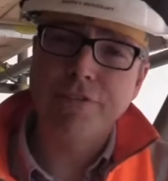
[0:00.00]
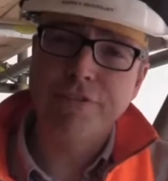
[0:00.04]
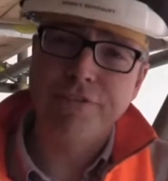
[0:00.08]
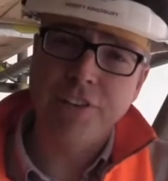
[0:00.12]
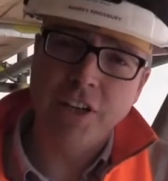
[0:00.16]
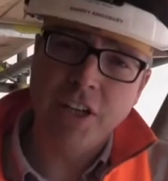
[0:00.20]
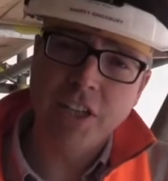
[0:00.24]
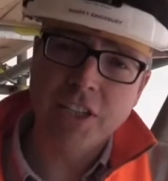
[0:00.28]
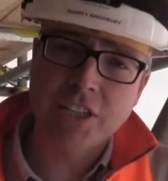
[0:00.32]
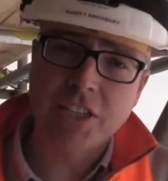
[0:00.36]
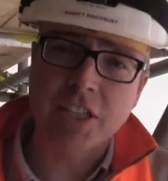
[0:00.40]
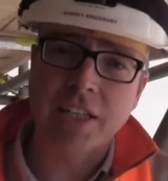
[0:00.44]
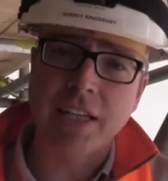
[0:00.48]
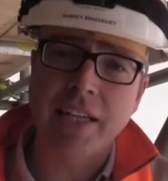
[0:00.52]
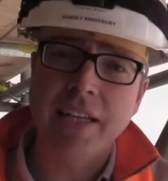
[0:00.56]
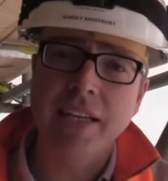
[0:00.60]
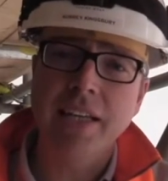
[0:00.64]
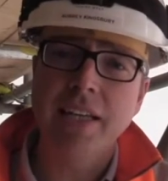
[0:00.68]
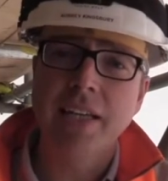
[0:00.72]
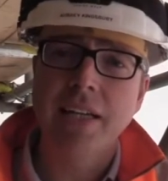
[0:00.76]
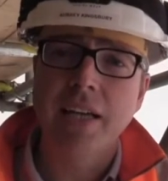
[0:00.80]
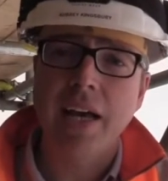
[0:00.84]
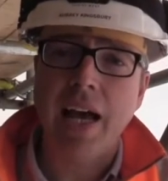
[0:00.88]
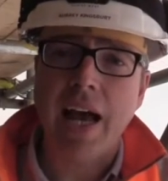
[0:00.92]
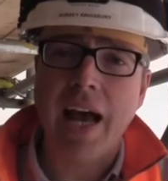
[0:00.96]
firstly,
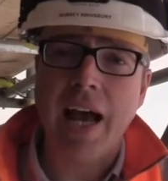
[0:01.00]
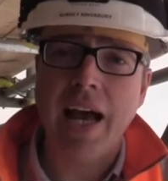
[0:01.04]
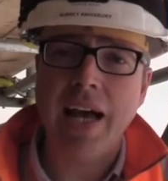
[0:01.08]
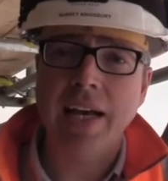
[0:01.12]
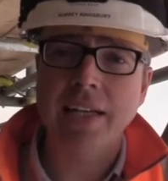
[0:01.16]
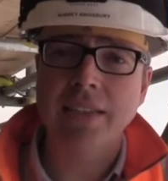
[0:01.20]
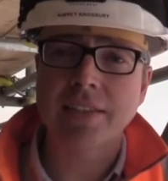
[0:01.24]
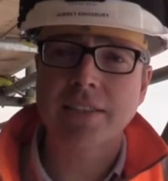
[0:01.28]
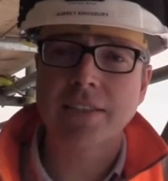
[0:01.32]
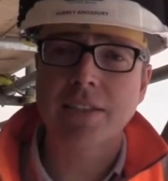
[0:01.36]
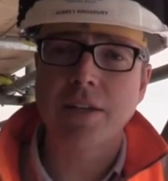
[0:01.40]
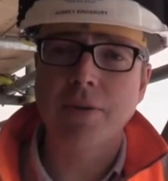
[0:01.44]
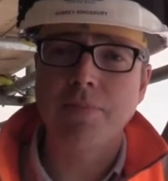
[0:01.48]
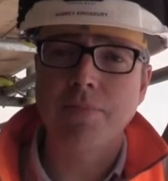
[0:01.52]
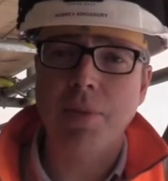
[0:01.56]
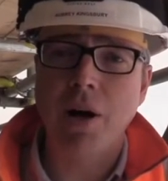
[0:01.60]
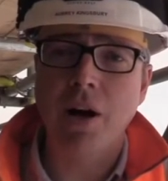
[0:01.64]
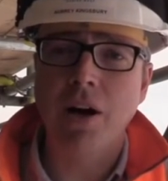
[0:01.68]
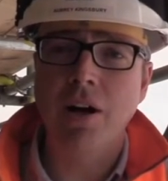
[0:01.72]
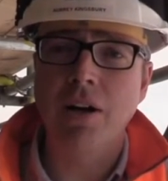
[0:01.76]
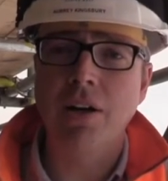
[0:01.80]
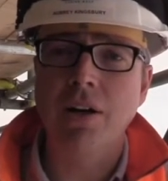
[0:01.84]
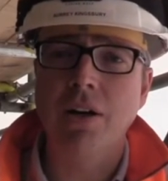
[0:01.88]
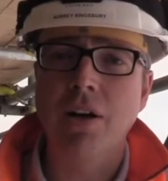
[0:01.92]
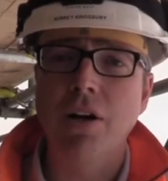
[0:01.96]
as
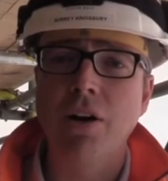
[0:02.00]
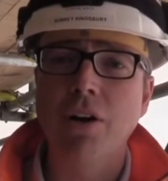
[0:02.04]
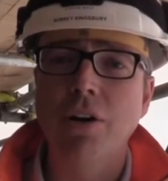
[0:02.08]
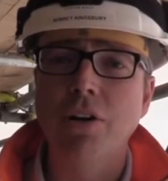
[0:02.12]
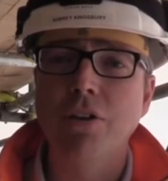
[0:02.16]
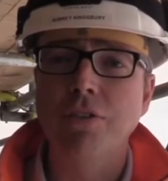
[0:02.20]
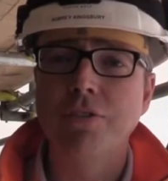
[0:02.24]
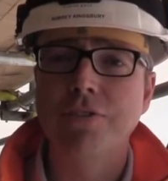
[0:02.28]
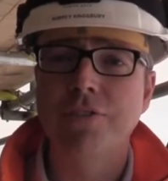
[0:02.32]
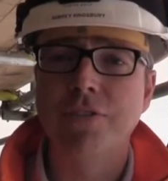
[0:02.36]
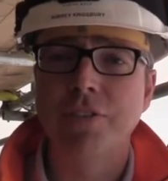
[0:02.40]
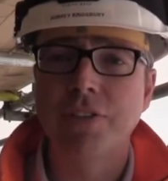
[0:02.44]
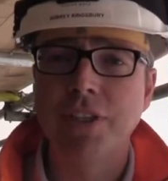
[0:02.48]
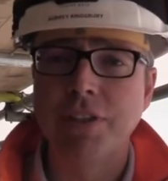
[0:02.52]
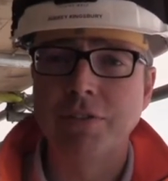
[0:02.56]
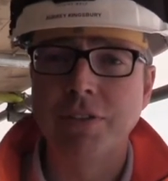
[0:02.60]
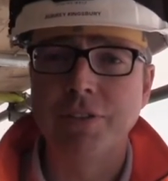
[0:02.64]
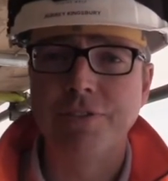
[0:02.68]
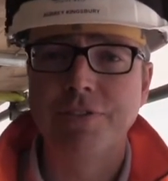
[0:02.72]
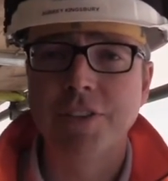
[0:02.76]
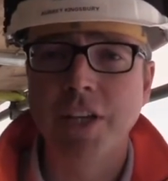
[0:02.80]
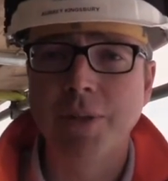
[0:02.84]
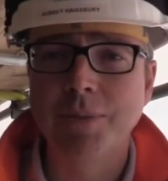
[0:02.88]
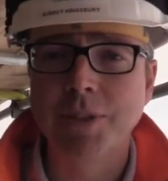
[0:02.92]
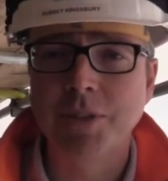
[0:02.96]
part of the
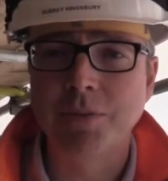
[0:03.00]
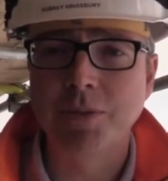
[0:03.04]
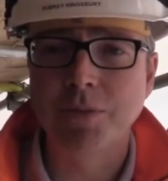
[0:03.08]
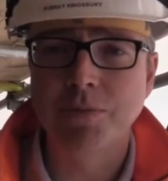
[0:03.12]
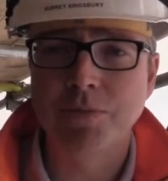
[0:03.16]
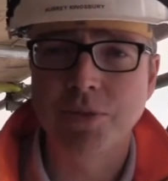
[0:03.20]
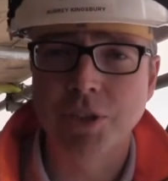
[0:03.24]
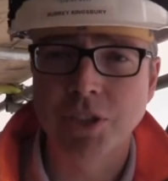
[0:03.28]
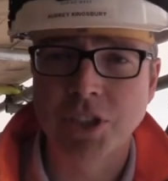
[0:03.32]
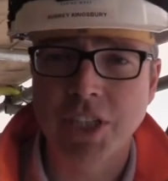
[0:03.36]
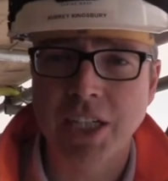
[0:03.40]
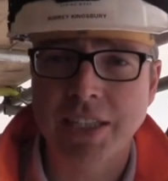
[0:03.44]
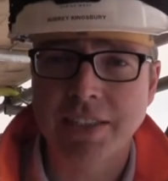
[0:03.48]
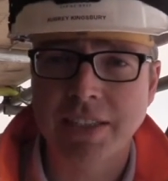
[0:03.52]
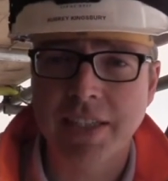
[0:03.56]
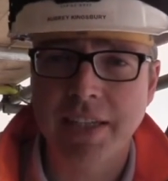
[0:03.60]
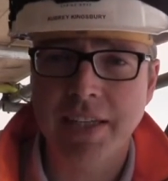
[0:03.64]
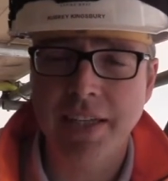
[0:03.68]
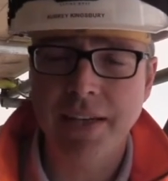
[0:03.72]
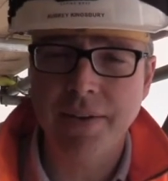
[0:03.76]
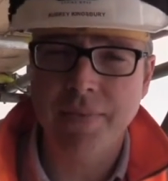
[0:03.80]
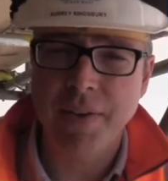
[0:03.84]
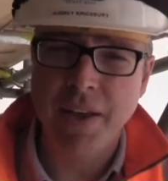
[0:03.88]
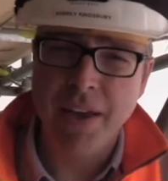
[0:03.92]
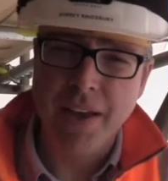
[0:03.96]
refurbishment project
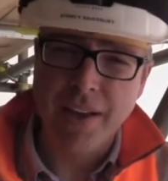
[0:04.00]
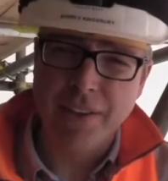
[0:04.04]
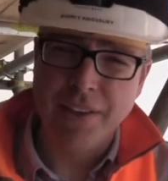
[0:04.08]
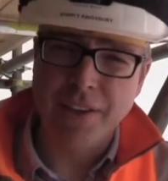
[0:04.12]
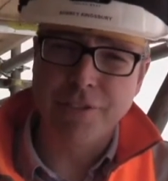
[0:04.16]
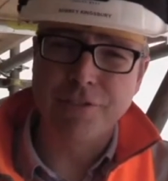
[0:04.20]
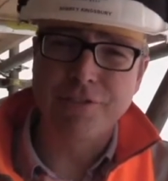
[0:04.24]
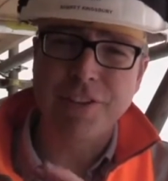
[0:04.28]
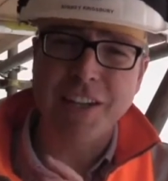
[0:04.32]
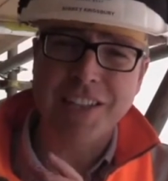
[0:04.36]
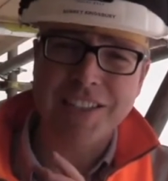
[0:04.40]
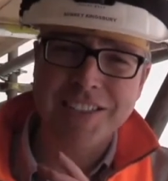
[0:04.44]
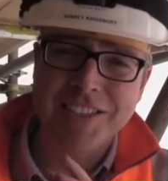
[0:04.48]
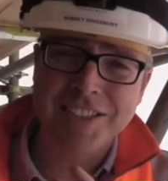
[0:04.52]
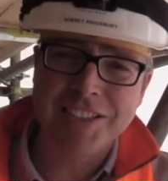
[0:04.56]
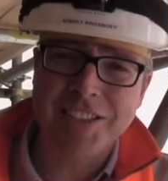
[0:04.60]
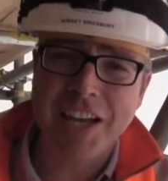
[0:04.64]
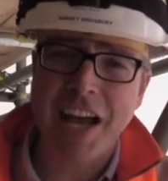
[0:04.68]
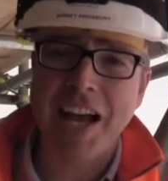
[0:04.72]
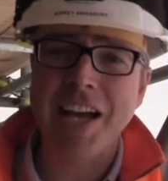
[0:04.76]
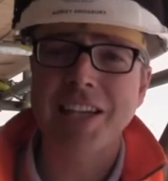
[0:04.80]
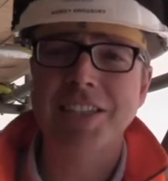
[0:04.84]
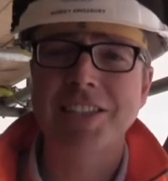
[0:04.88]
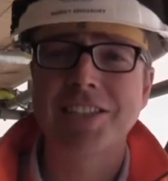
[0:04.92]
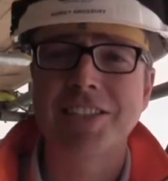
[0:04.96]
here, the
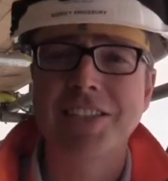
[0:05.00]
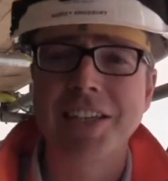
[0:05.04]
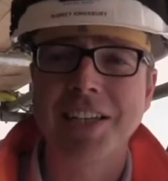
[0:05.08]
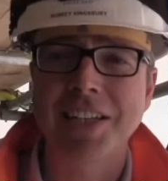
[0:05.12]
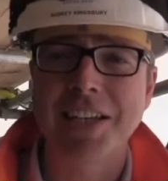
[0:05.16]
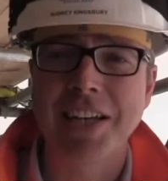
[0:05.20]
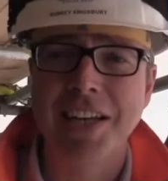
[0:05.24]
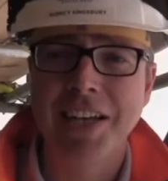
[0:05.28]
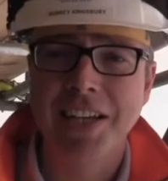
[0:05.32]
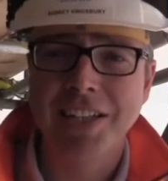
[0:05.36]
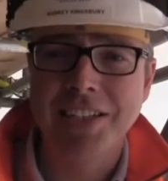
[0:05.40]
fantastic